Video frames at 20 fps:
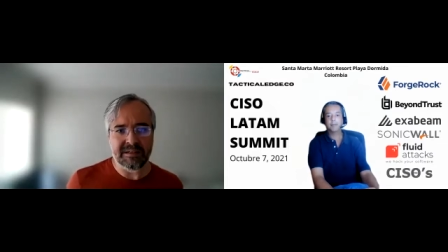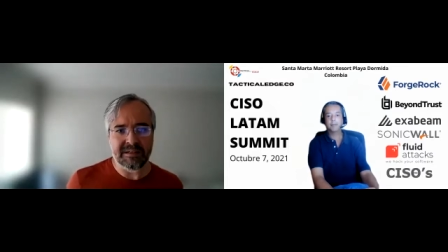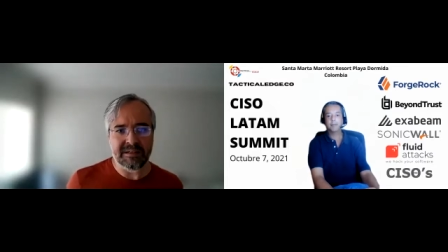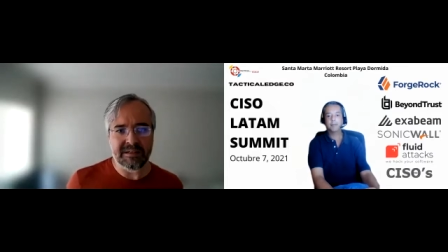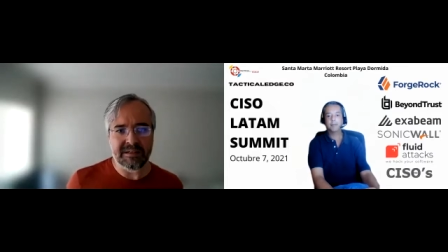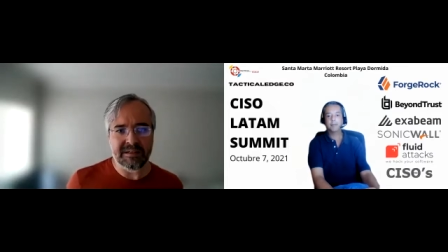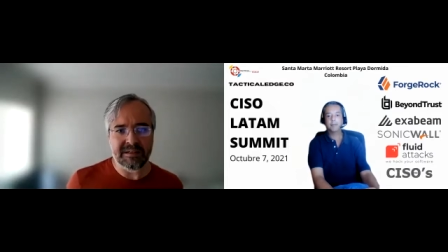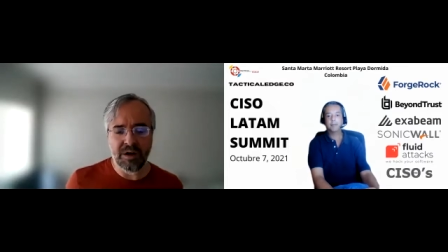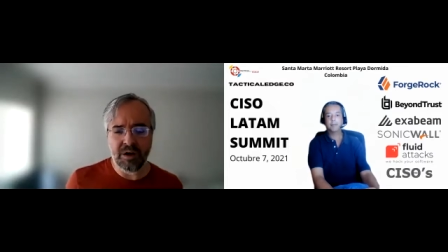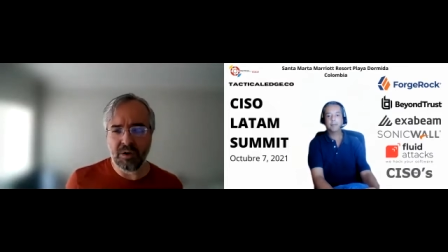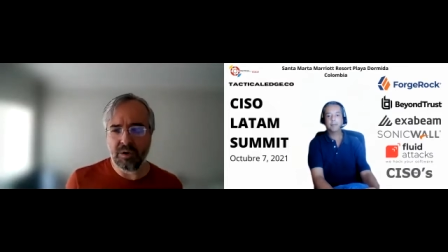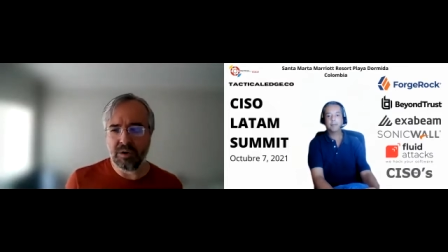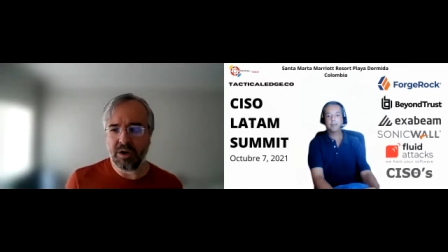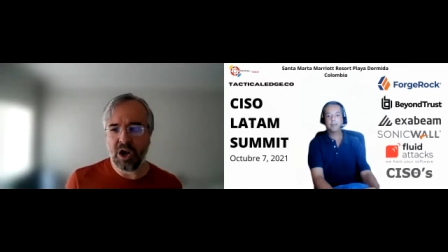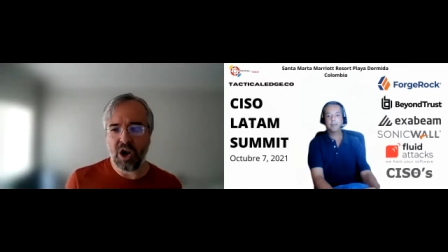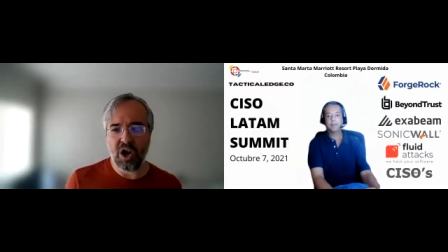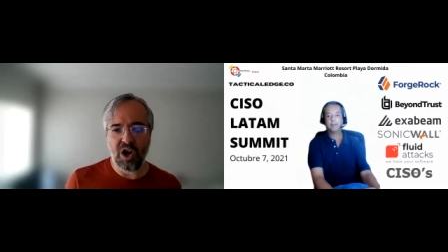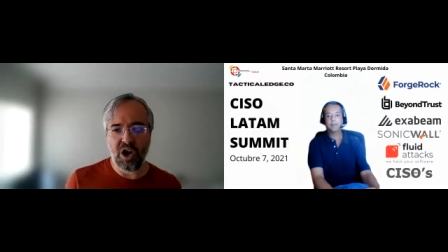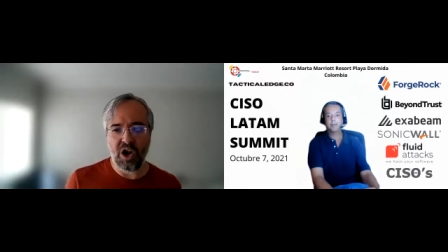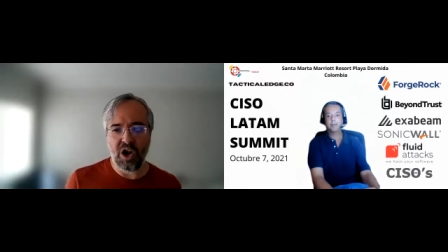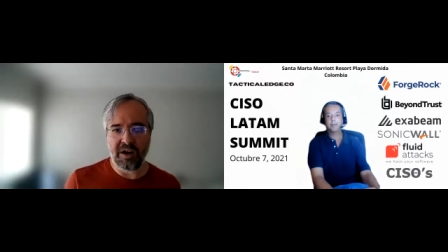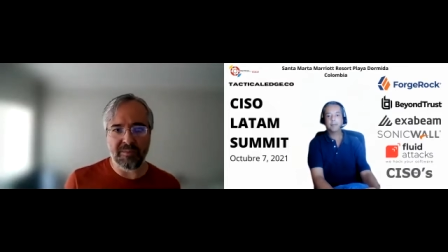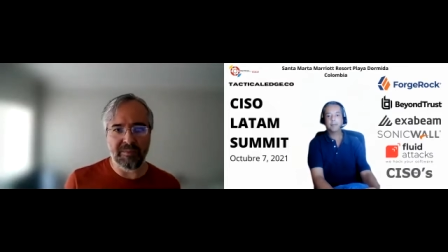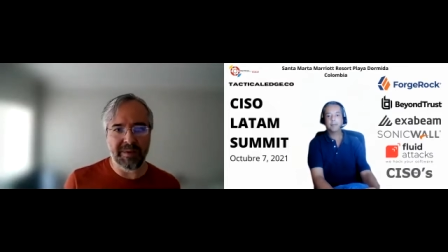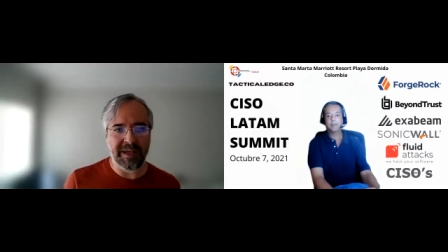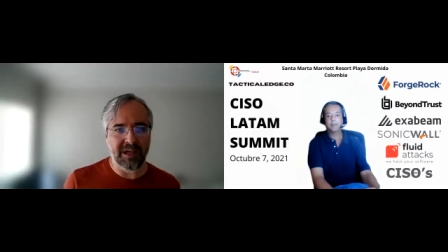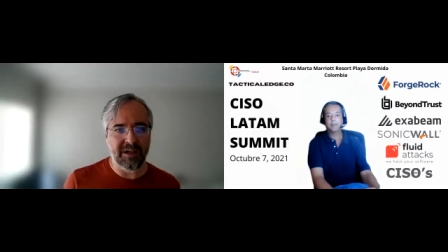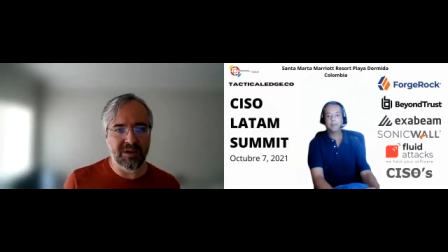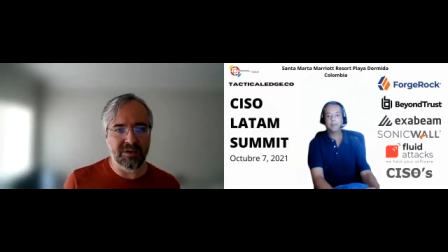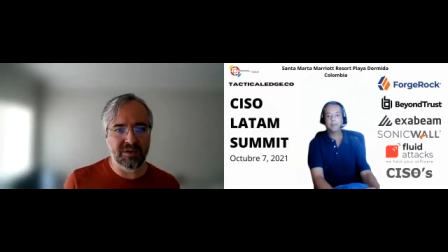oh, a lot of
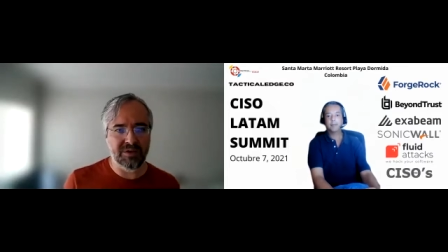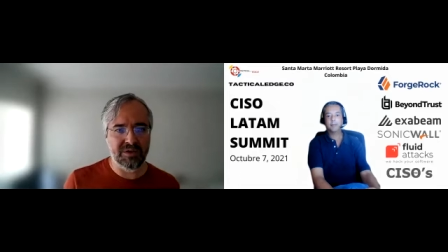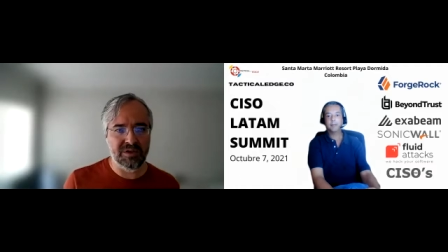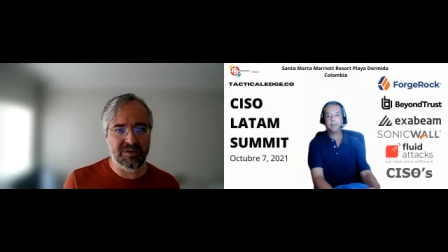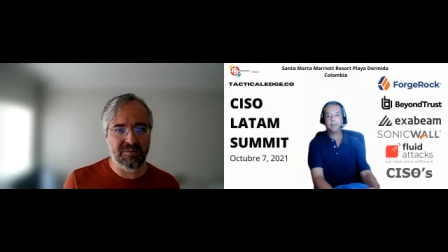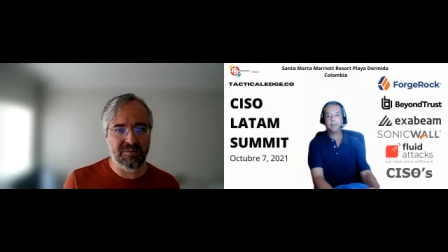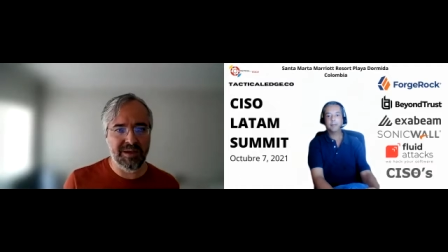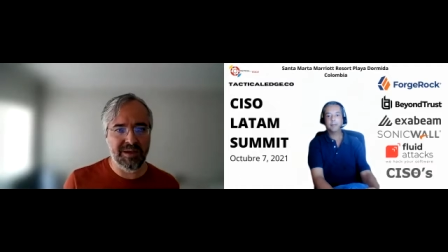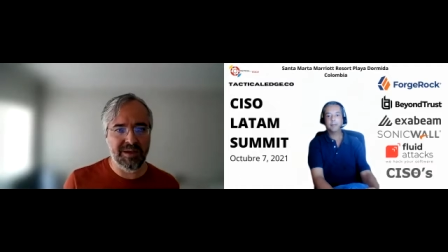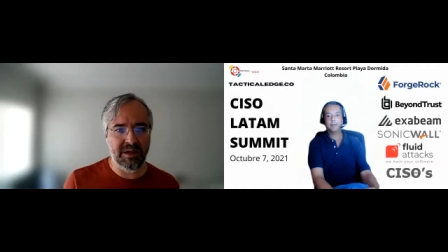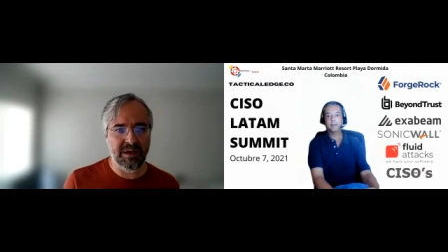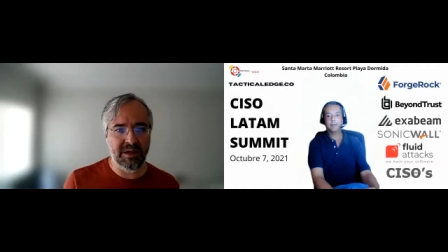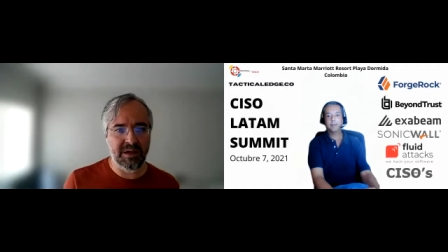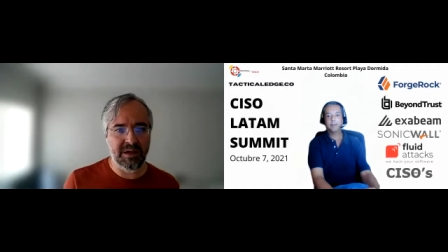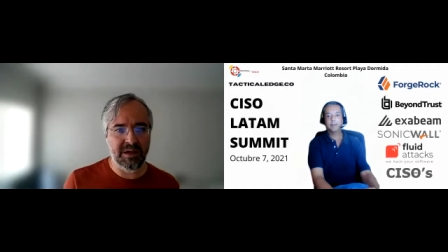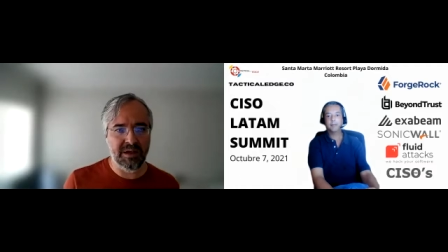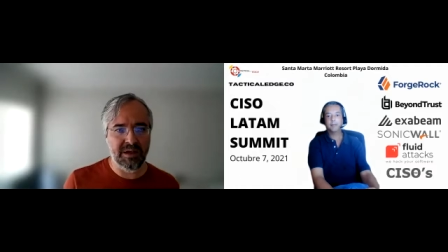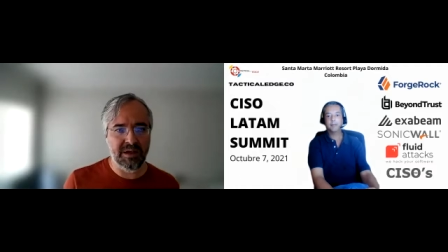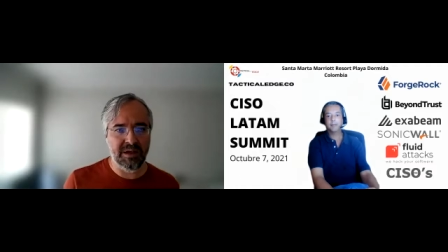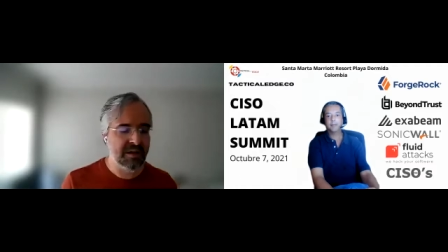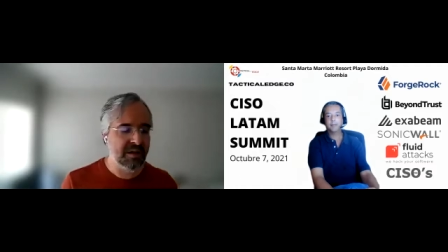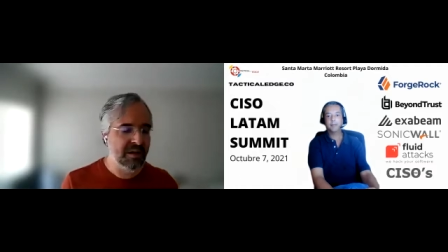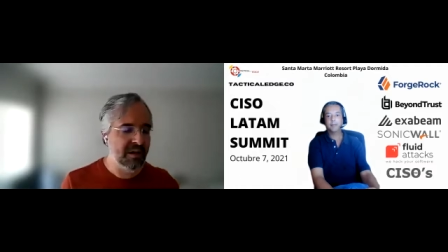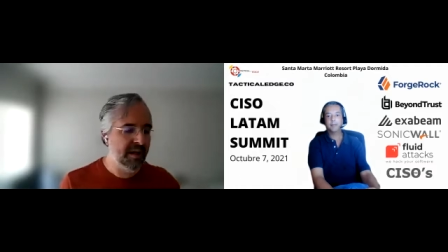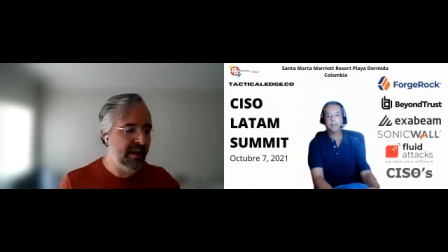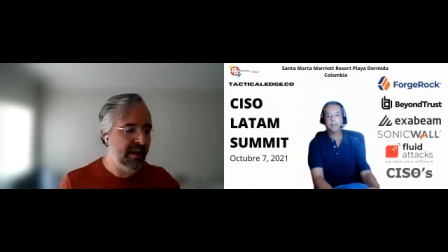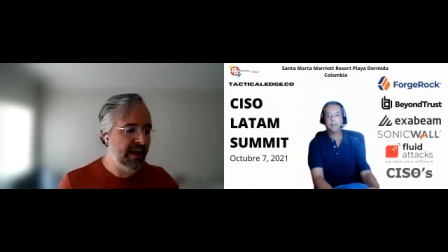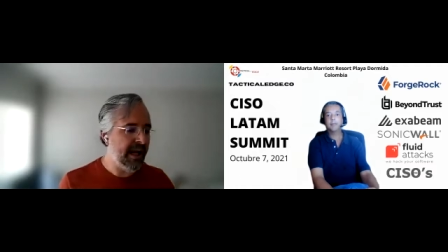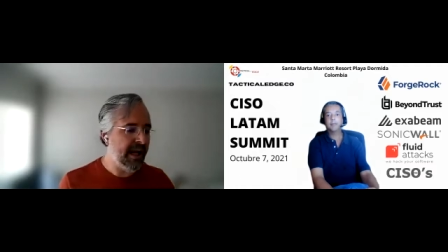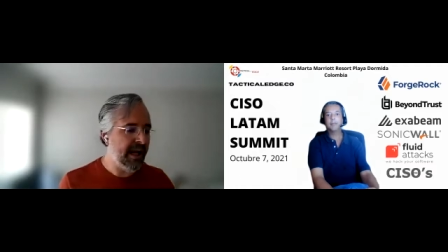banking Trojans being caught,
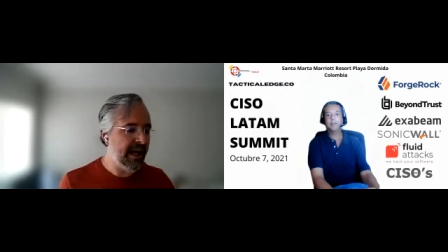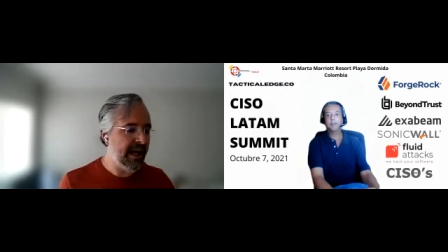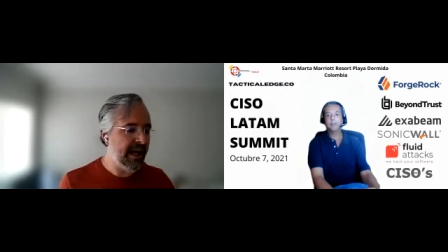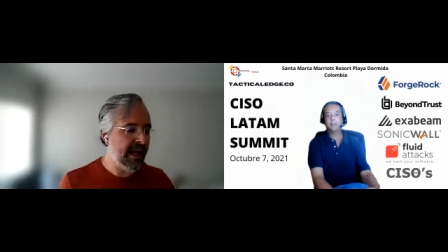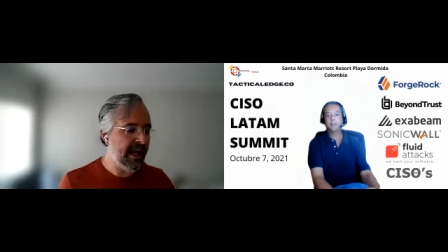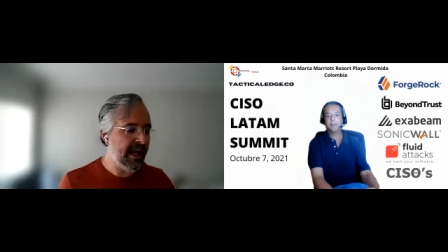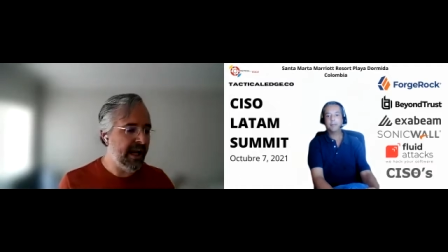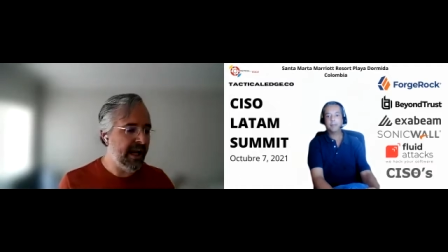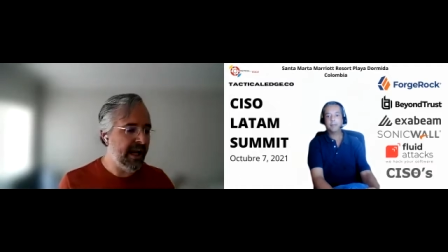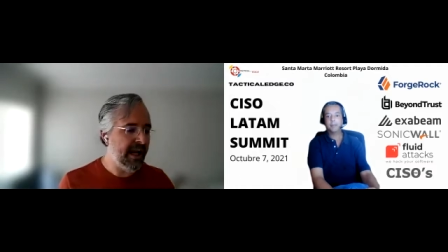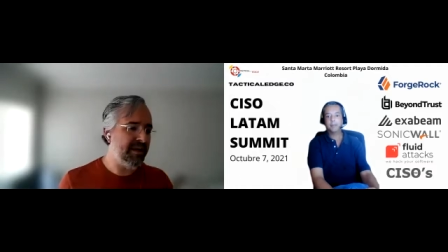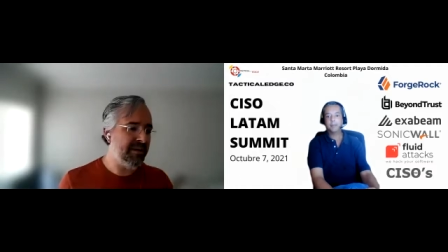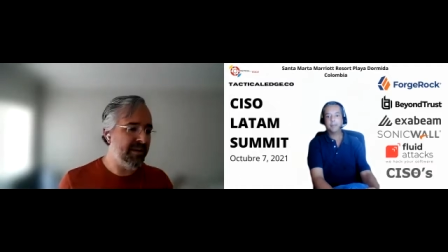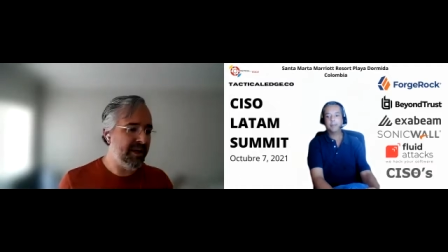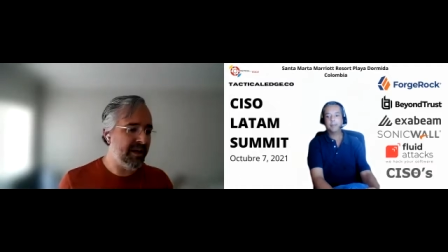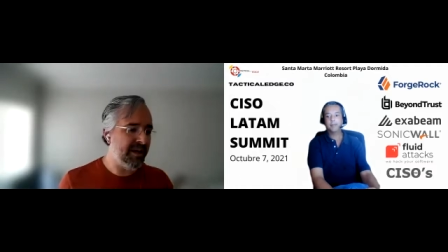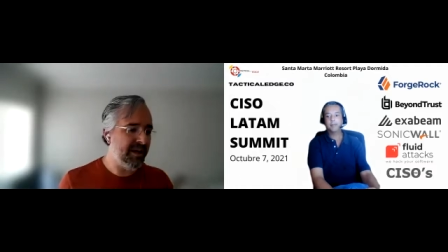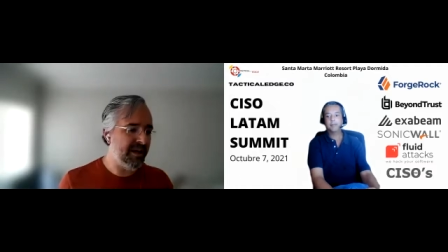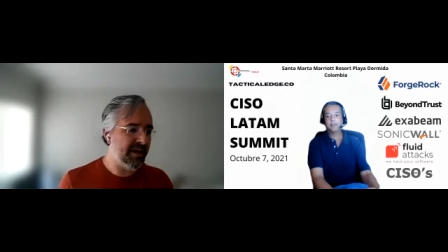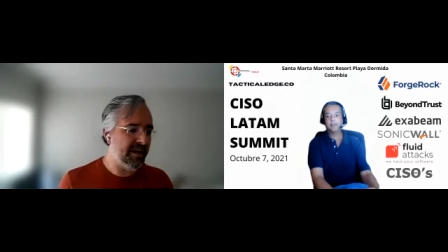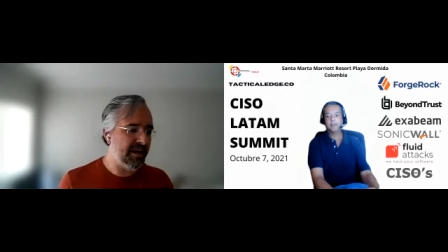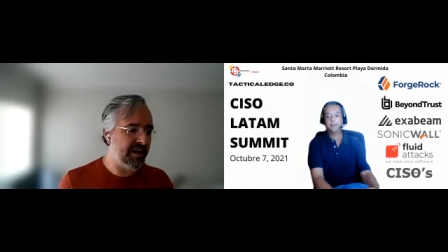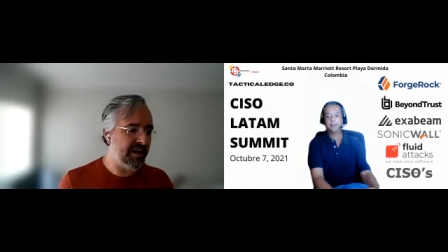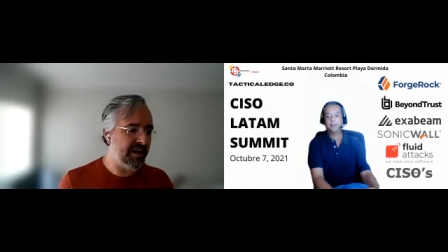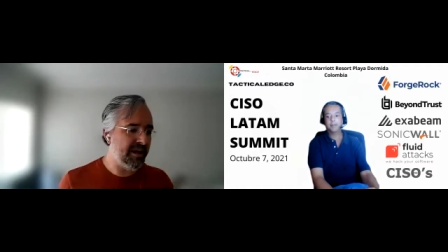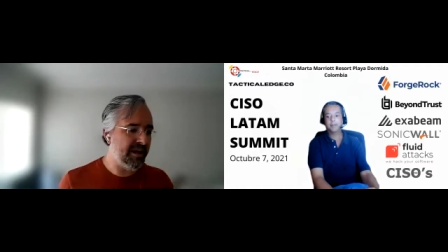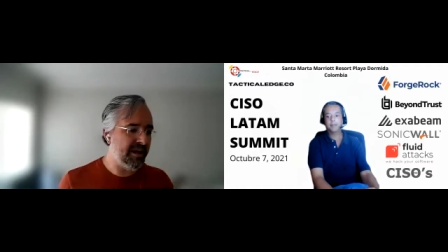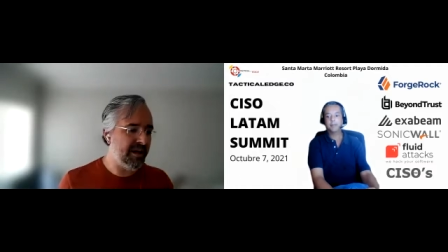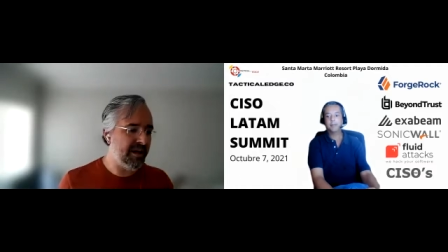and you look at DBIR,